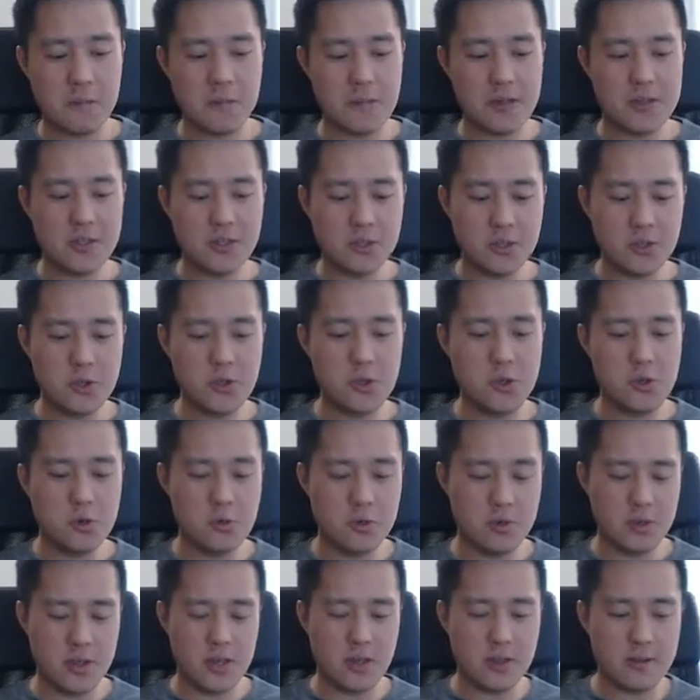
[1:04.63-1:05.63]

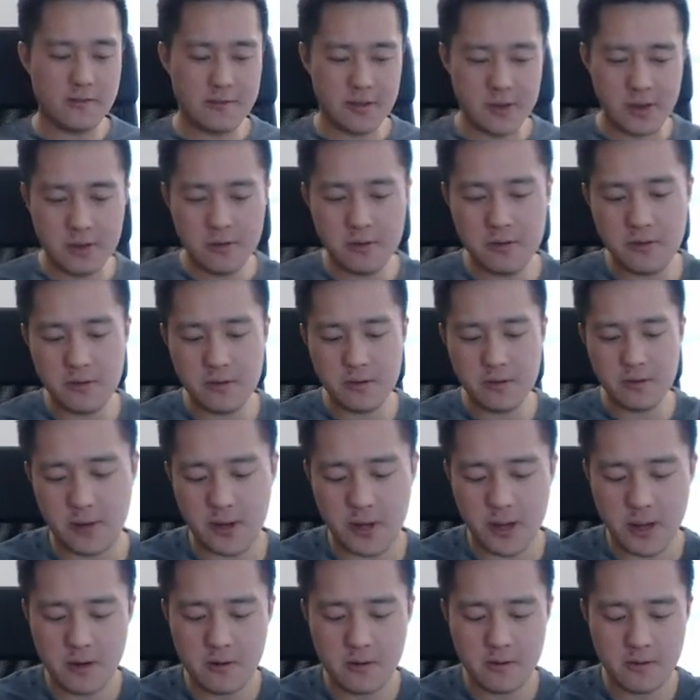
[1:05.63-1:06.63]
into the other view. Here we
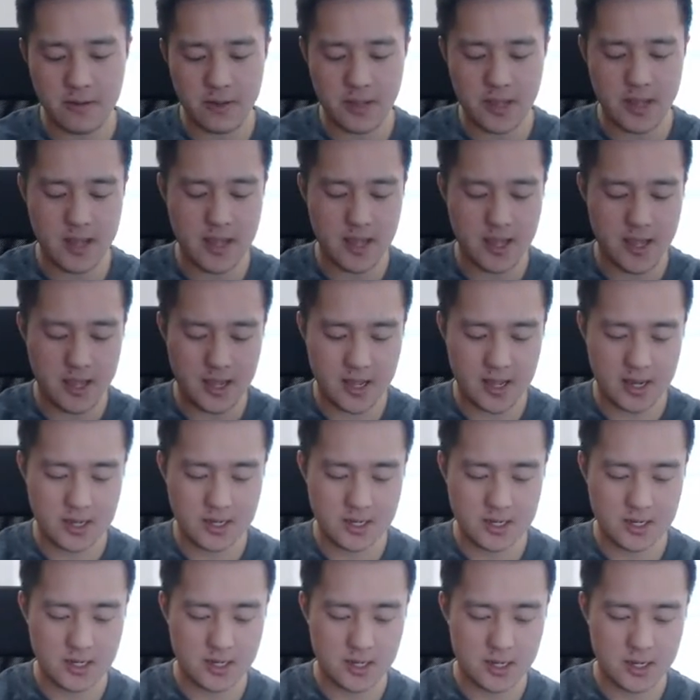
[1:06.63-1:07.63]
go.
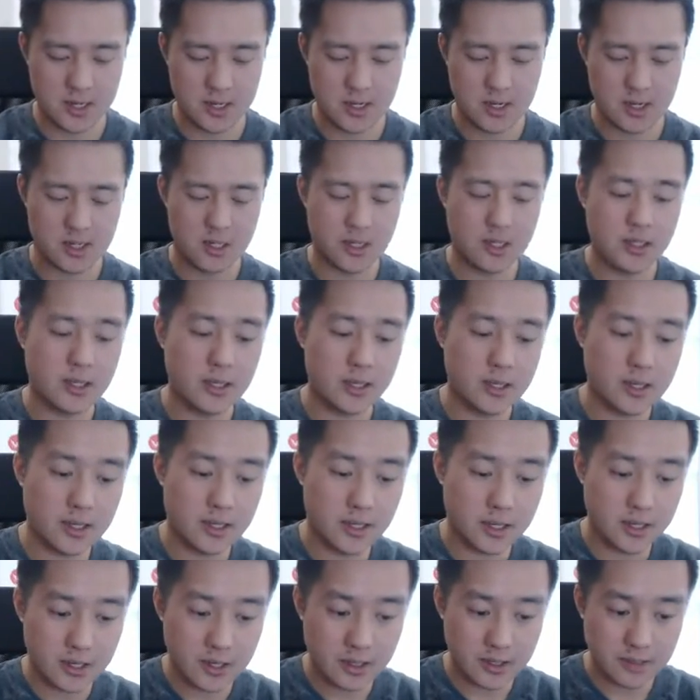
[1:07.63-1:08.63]
And
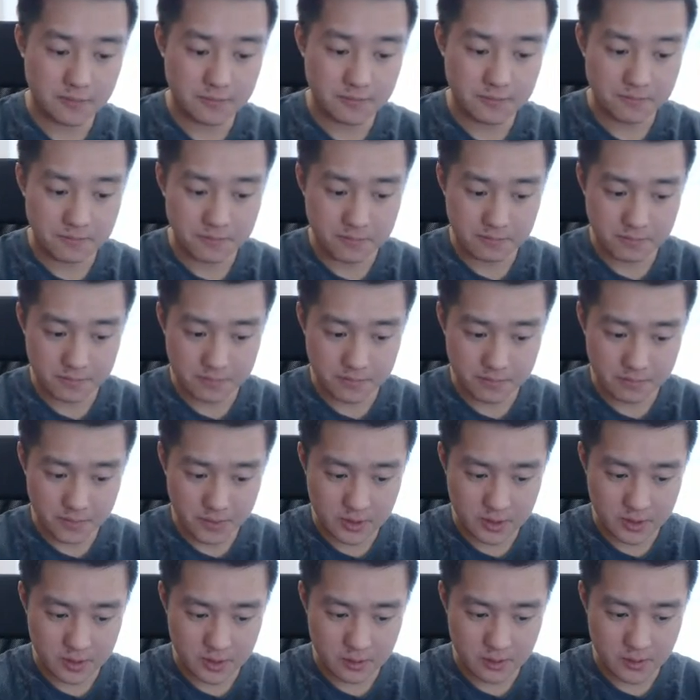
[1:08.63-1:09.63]
uh,
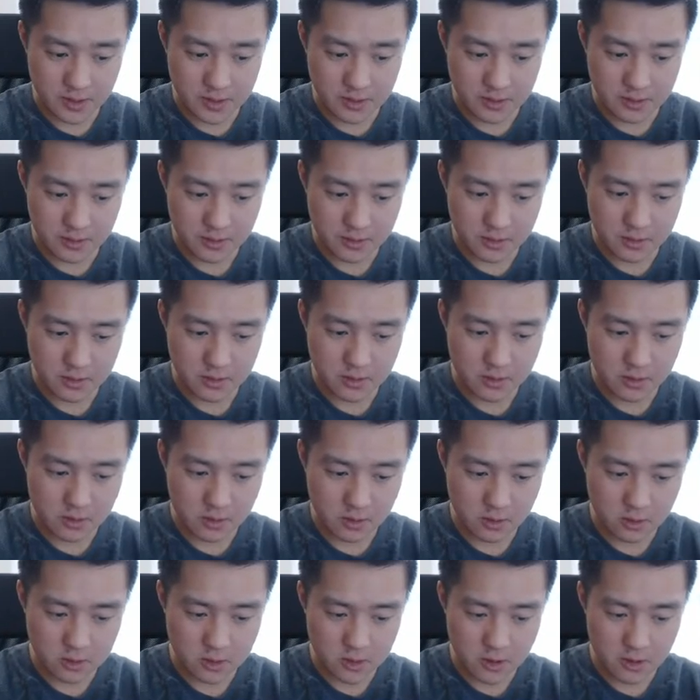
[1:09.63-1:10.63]
just want to
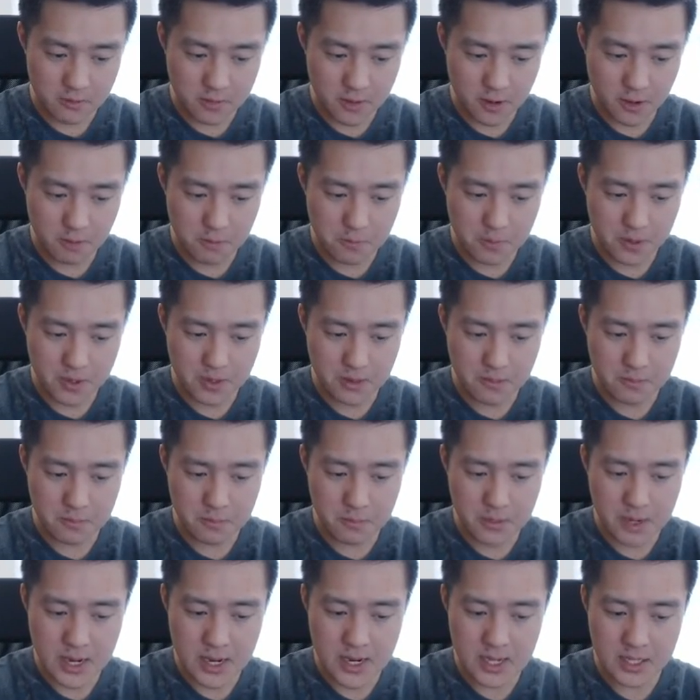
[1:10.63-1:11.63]
start by opening the
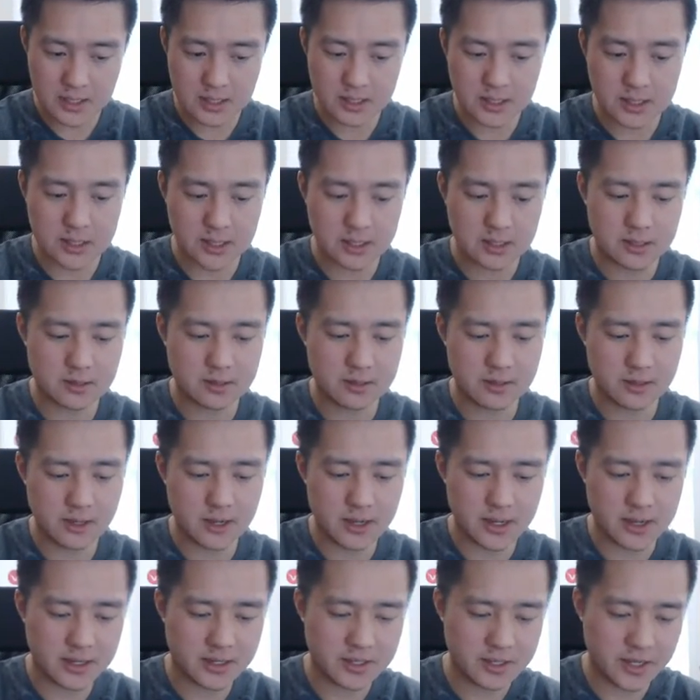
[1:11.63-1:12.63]
box.
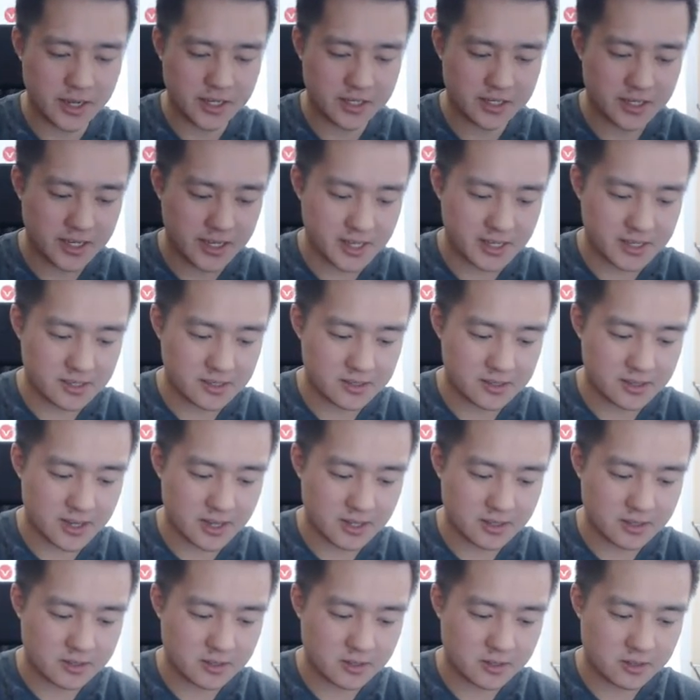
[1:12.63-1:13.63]
I ac actually, I guess there's
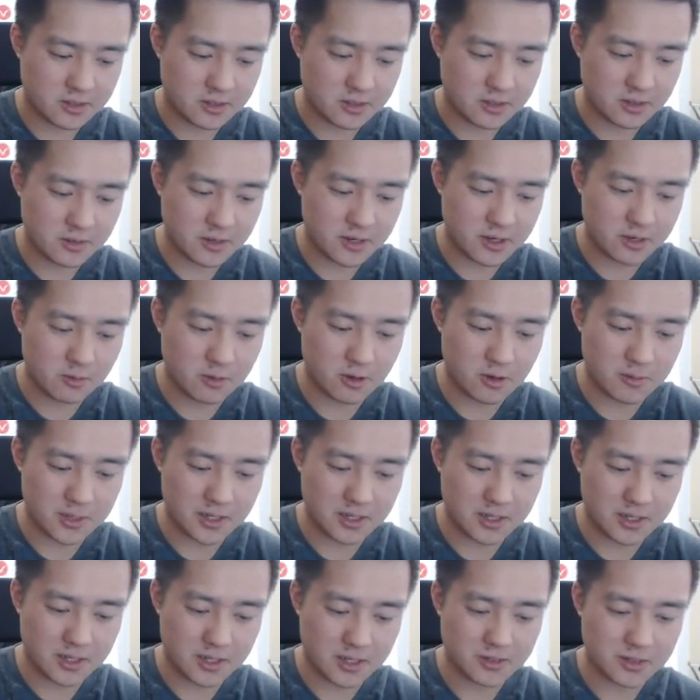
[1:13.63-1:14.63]
not, don't need to worry
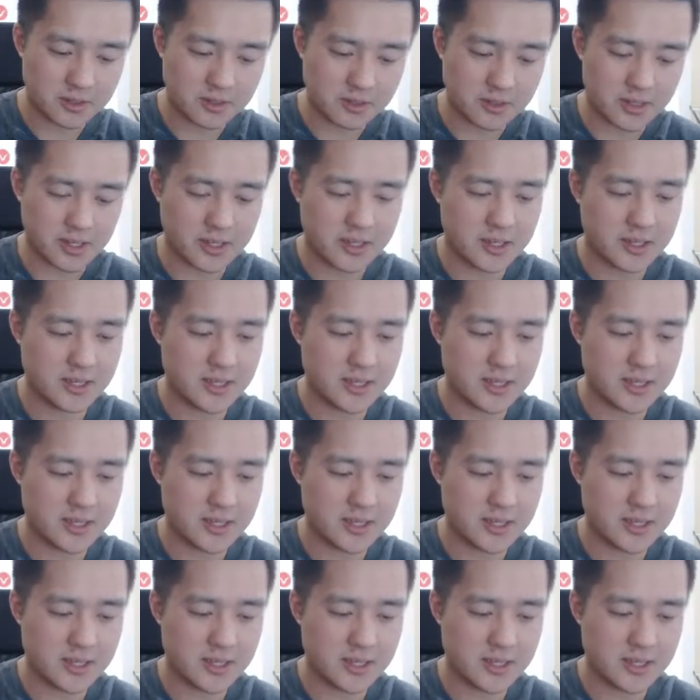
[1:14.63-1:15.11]
about doing like